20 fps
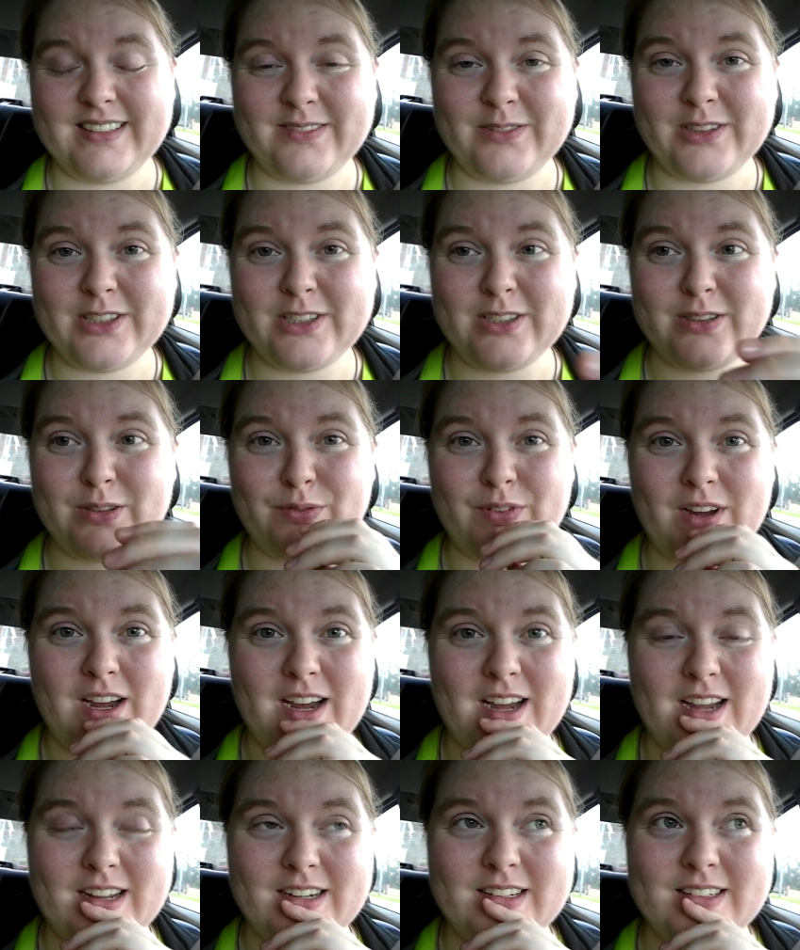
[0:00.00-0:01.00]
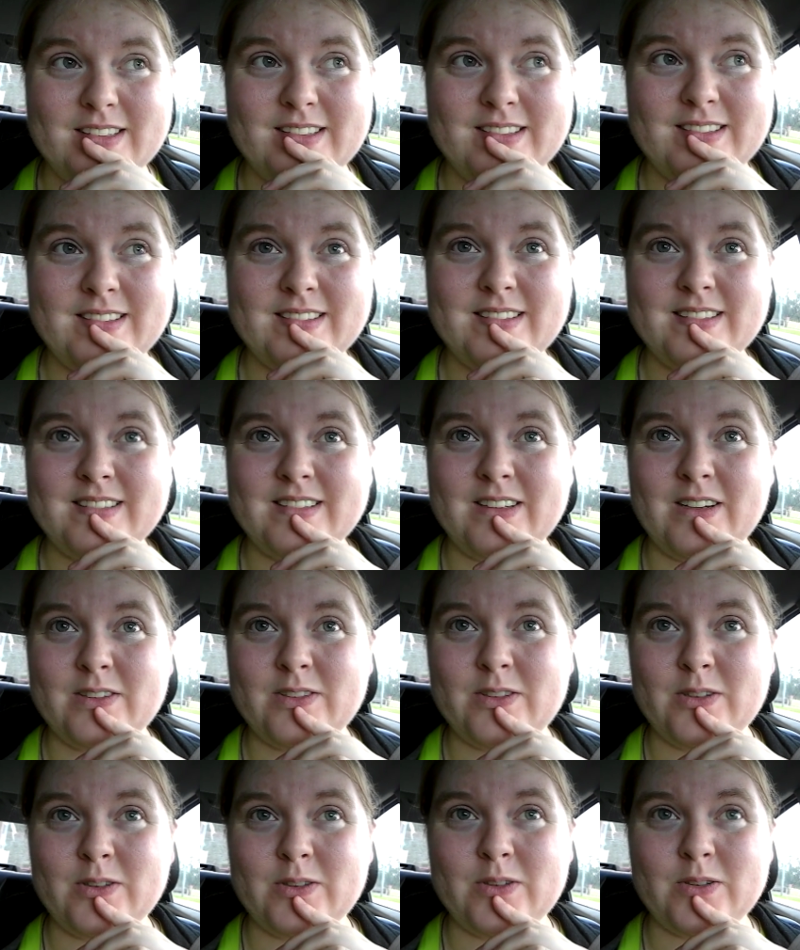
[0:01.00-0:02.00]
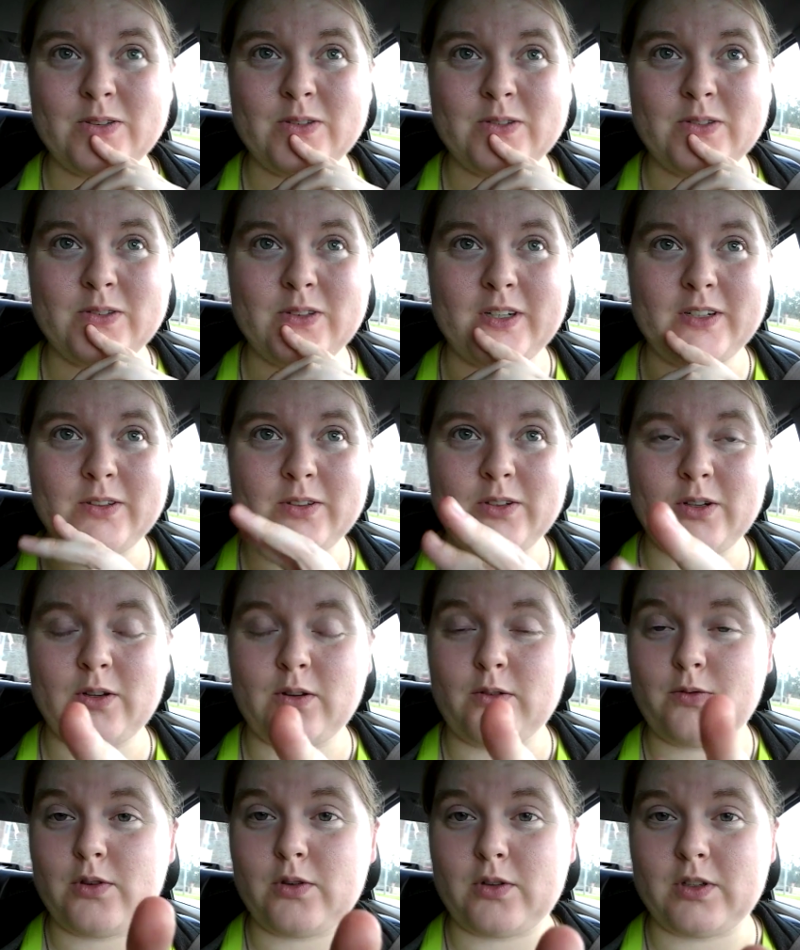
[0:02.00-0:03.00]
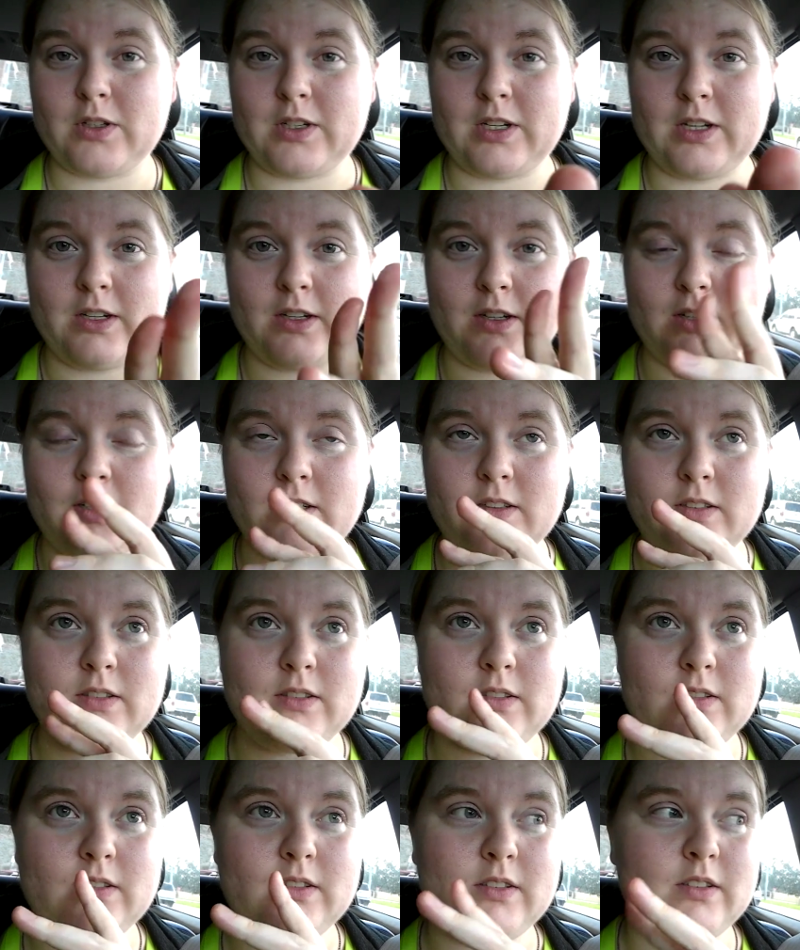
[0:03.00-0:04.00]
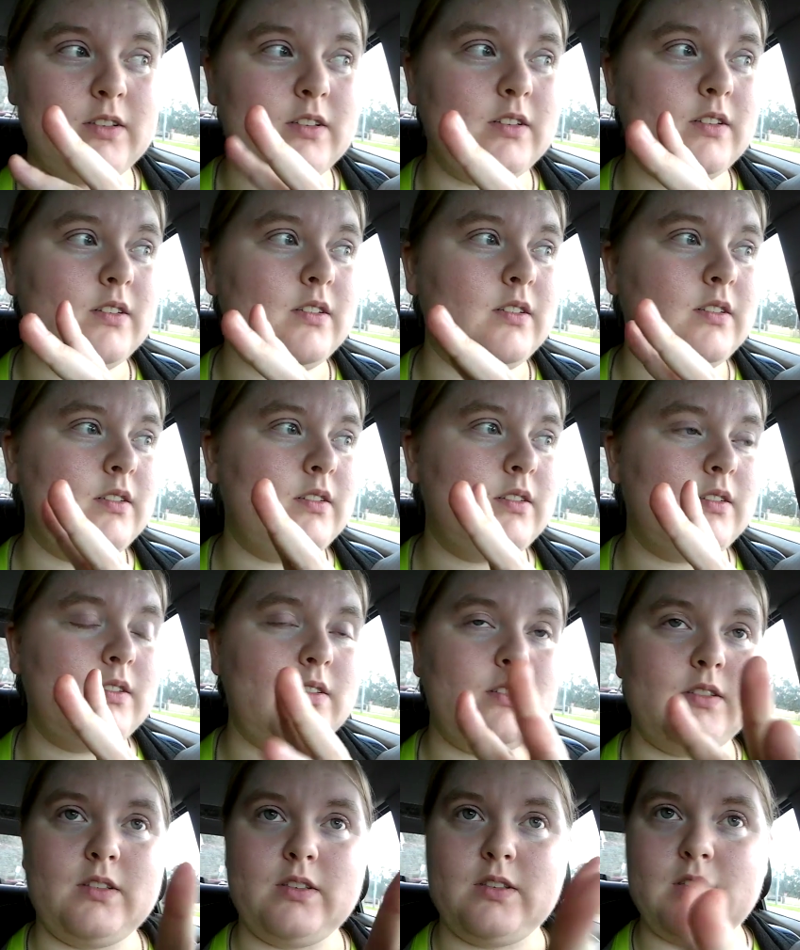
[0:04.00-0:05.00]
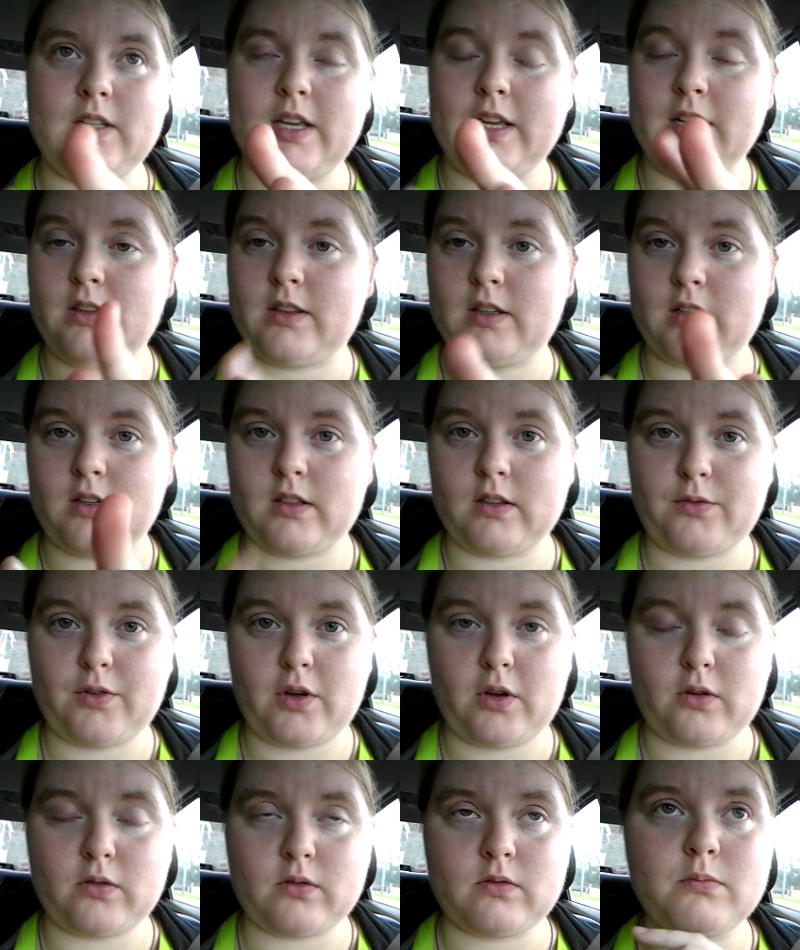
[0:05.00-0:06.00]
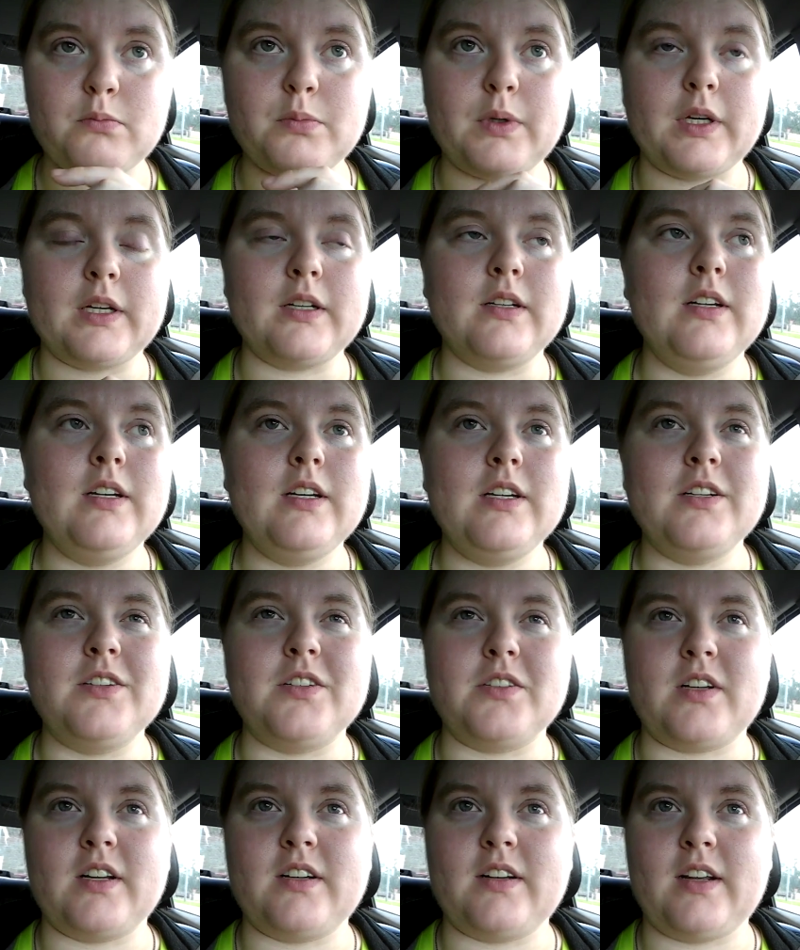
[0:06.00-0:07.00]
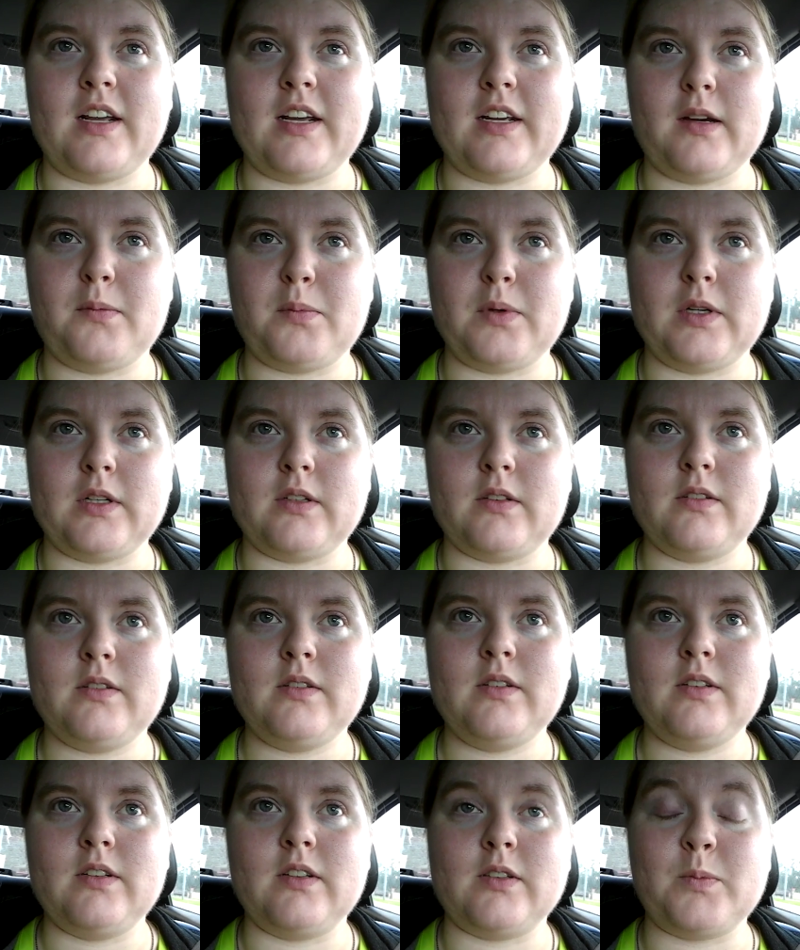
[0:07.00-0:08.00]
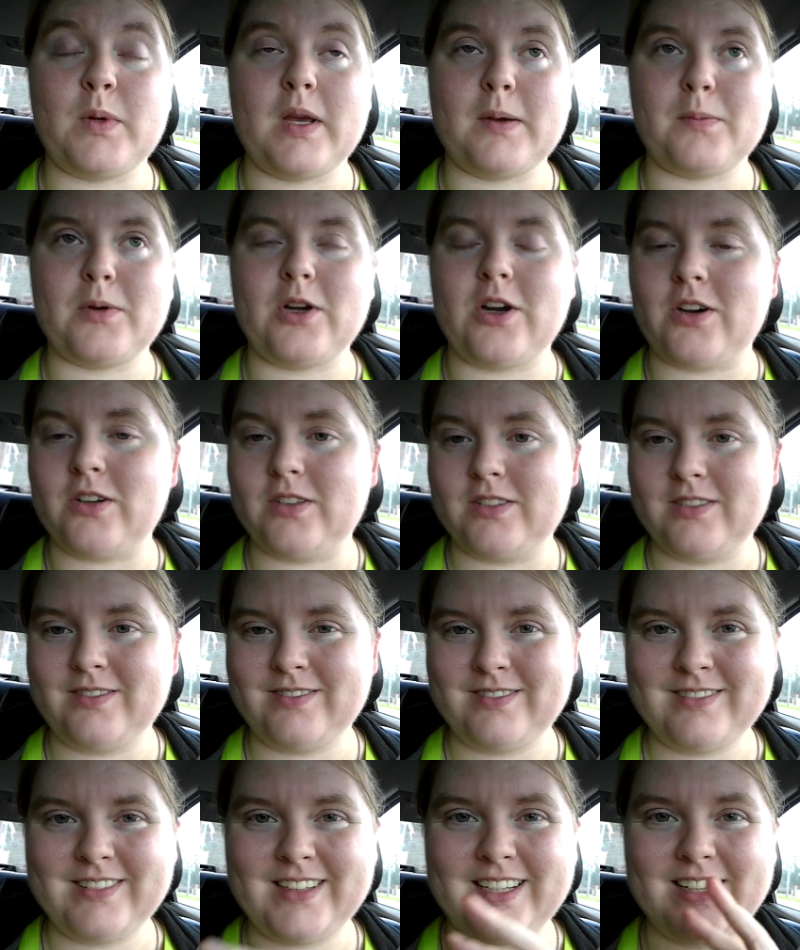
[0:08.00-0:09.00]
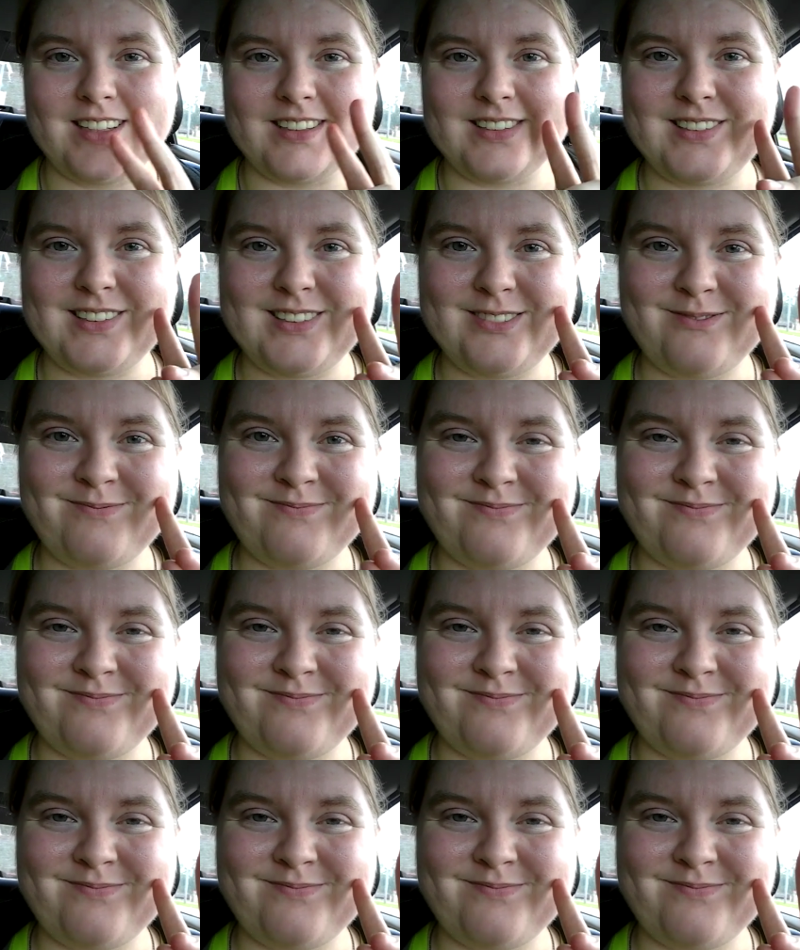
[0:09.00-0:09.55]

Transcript: which is fine. Also, I don't know if you could hear anything on the phone, but just had to hang up on a spam call because